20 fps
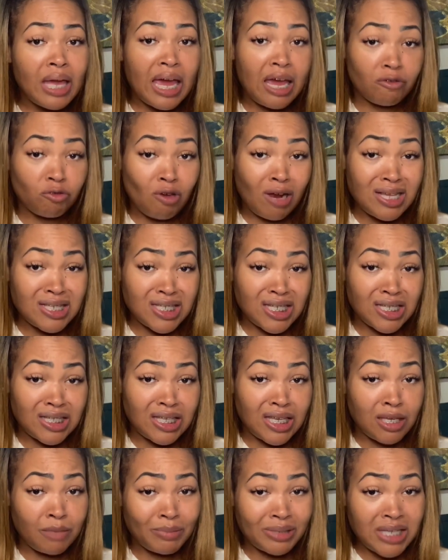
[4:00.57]
after I seen
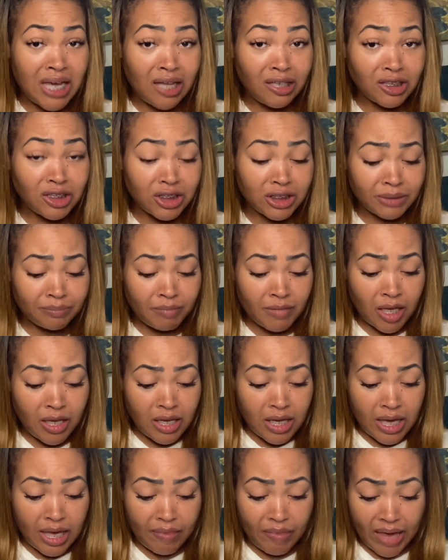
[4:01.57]
the hematologist,
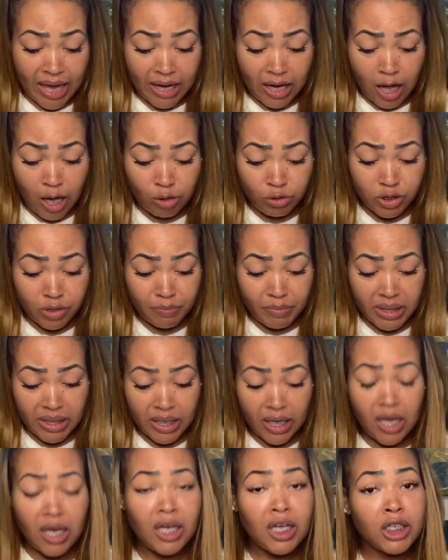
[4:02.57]
and that cost
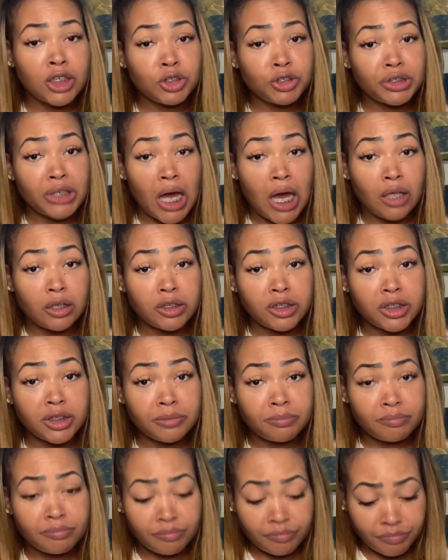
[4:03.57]
me
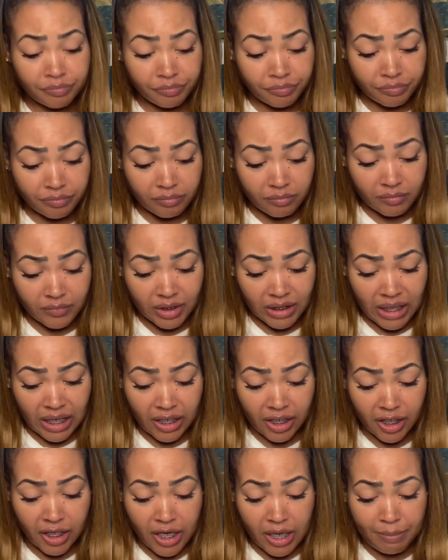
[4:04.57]
$100.
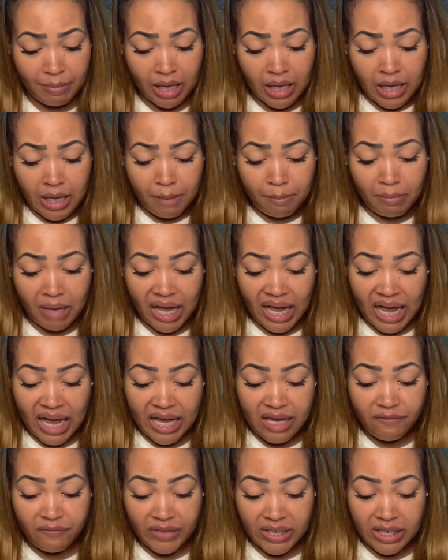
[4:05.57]
My
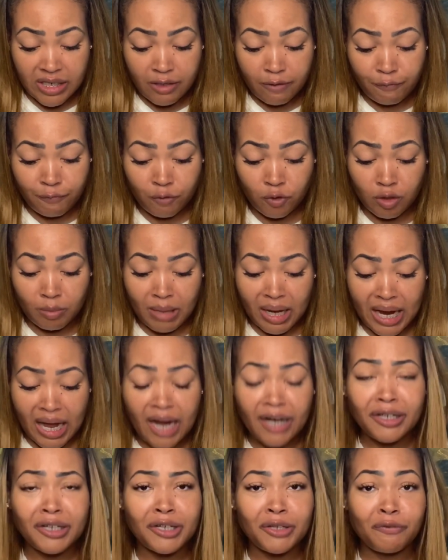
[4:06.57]
IV for my
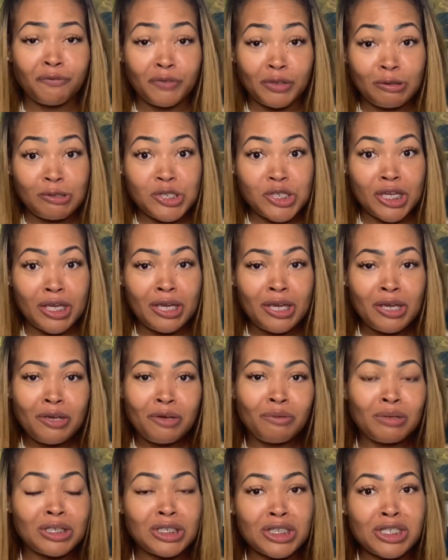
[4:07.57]
iron infusion,
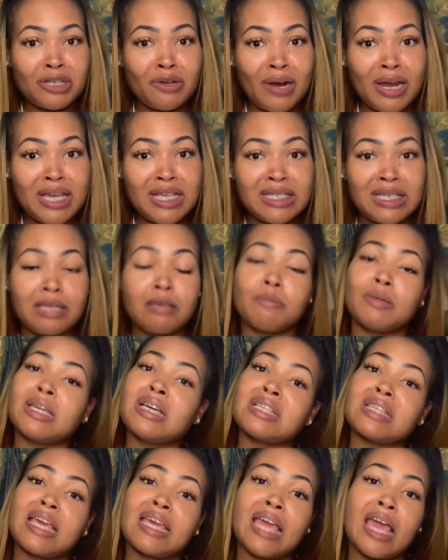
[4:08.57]
which is crazy
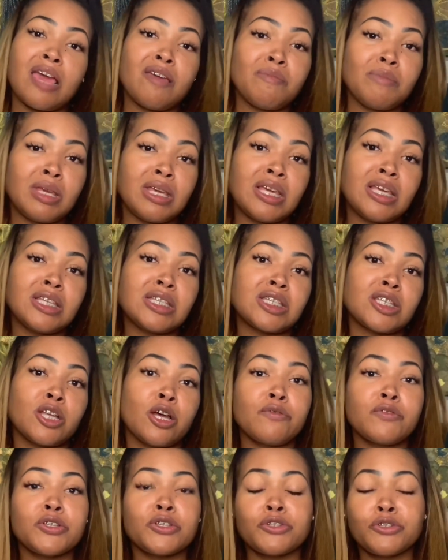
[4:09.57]
because they gave me
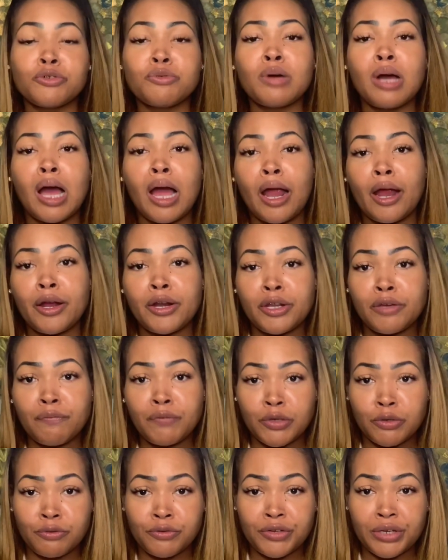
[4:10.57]
stuff to do an iron
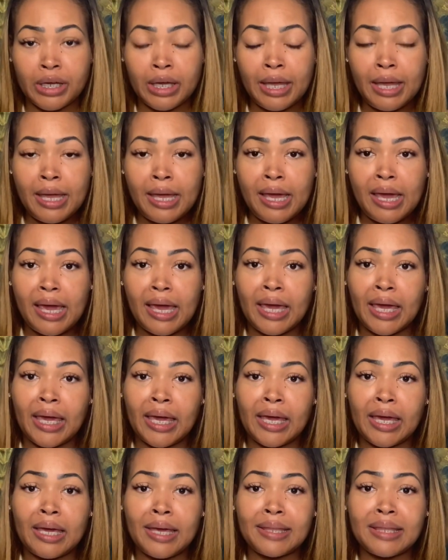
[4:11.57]
infusion
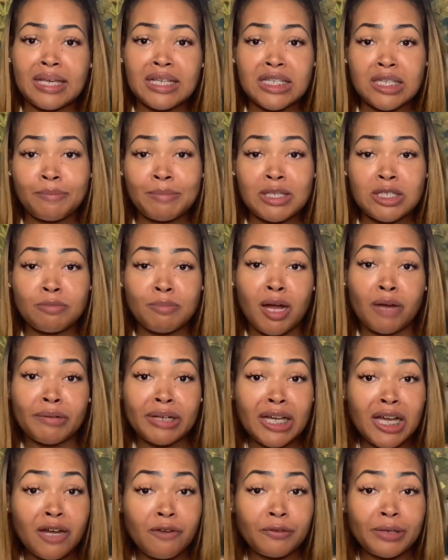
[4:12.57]
and they sent me to my
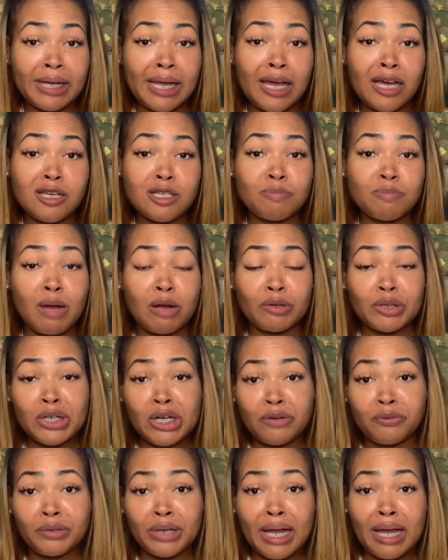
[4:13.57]
recovery house. My
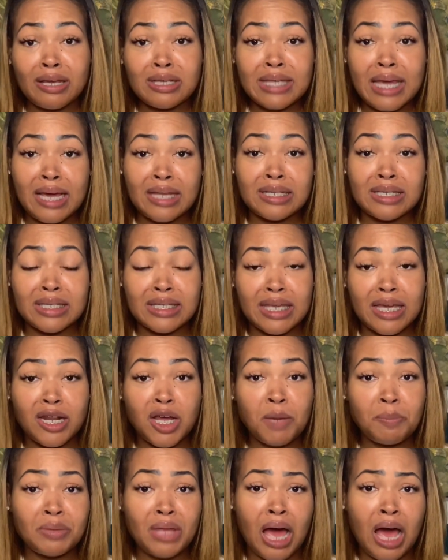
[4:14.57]
recovery house had to set
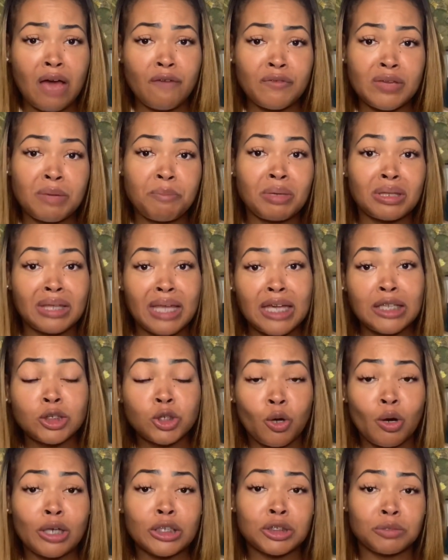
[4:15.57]
up the IV, but they
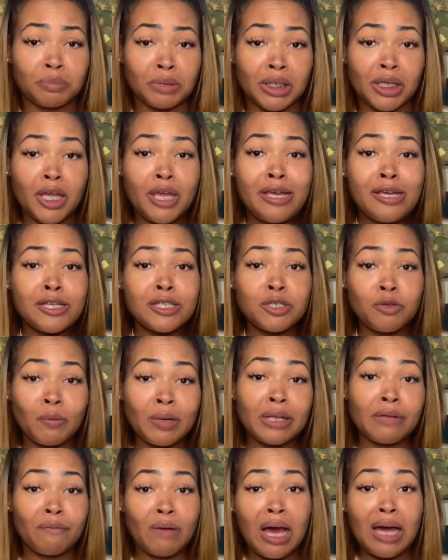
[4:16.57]
charged me
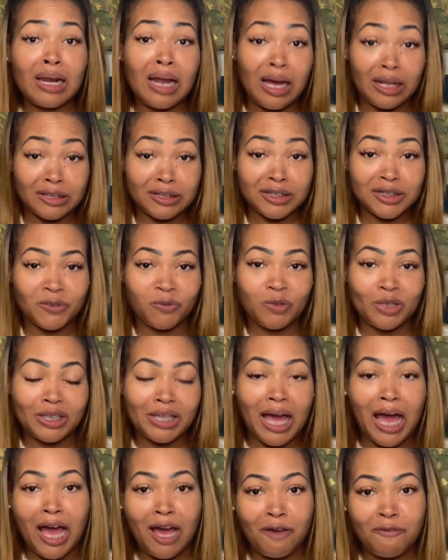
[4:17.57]
$25 for
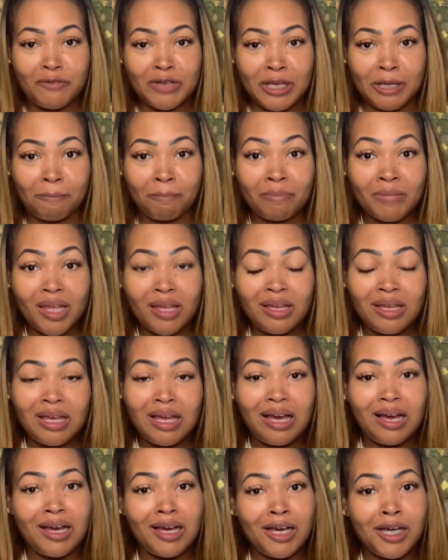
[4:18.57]
the IV,
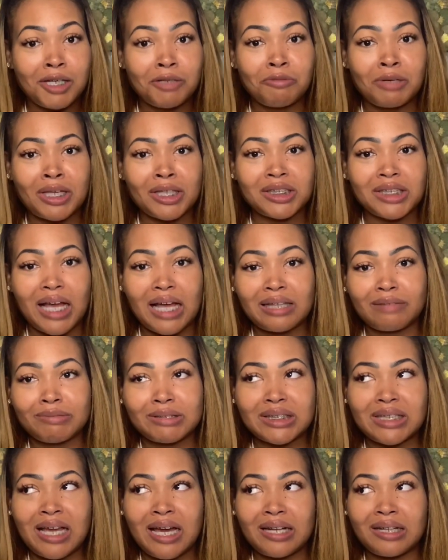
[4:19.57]
which I
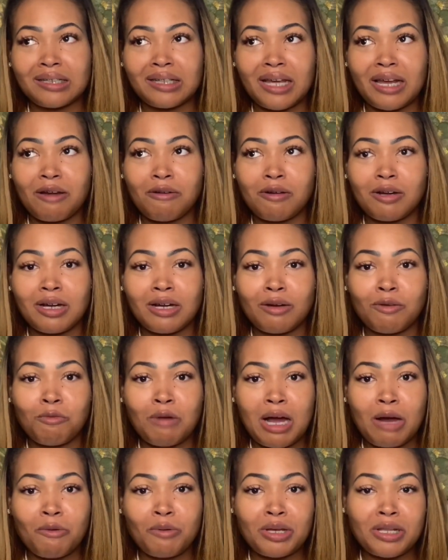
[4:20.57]
was kind of like, well,
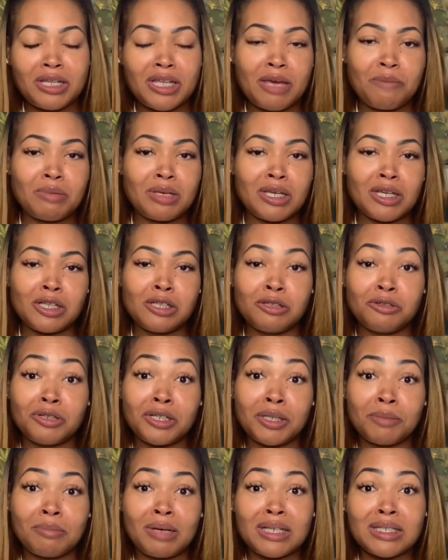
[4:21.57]
why wouldn't that be
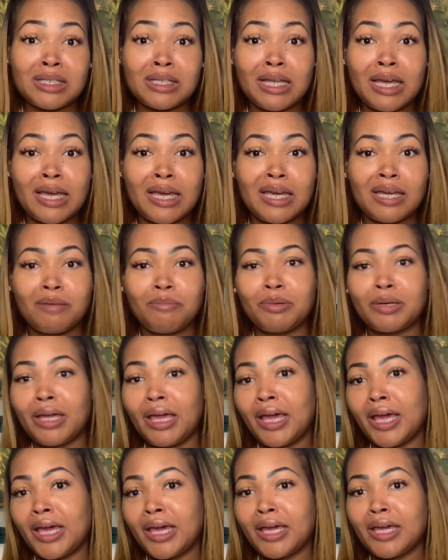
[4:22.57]
included in my stay? But
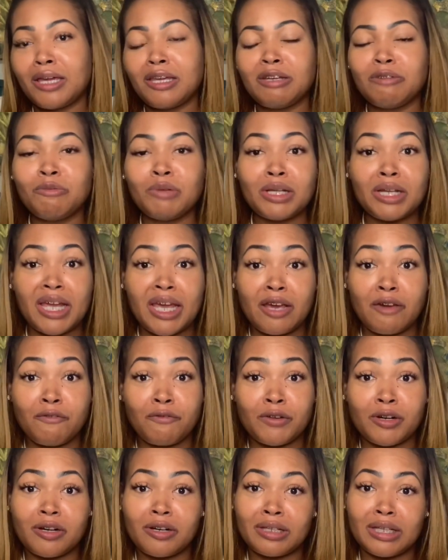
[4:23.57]
hey,
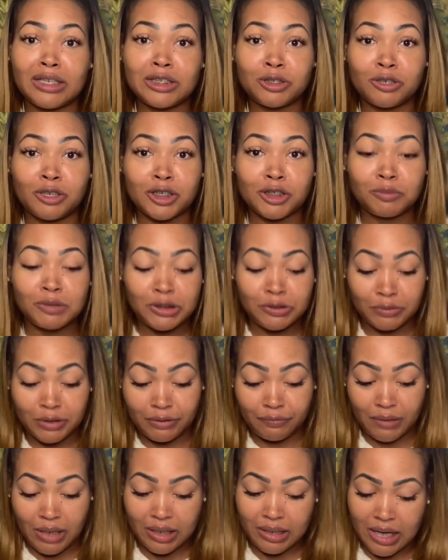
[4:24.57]
whatever, they charged me
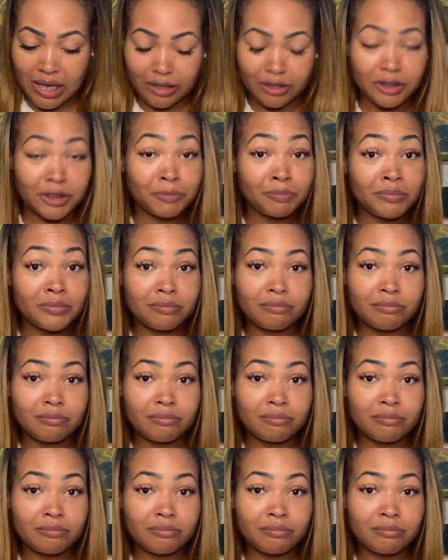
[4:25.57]
$25.